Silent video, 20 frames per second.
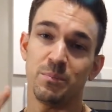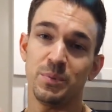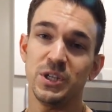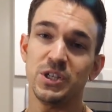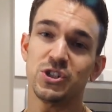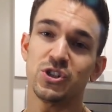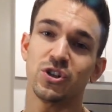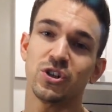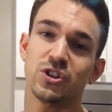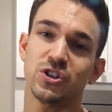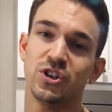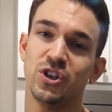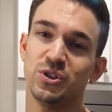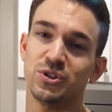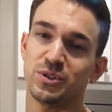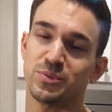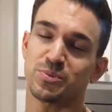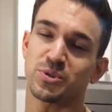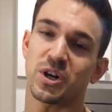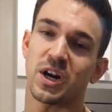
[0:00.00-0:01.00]
Be sure to
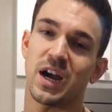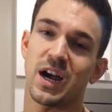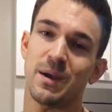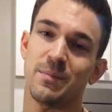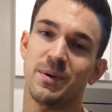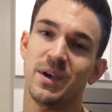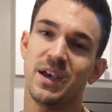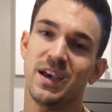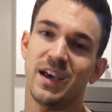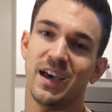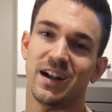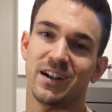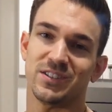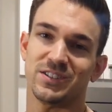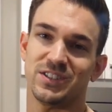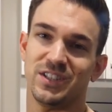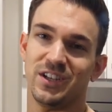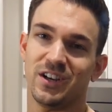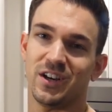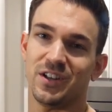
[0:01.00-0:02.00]
subscribe, and I'll
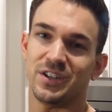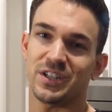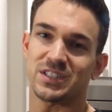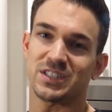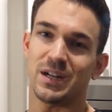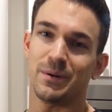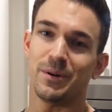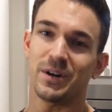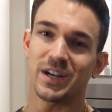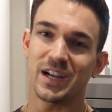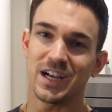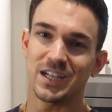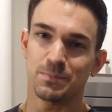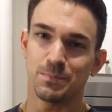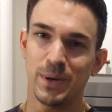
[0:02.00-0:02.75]
see you all next time. All right, guys,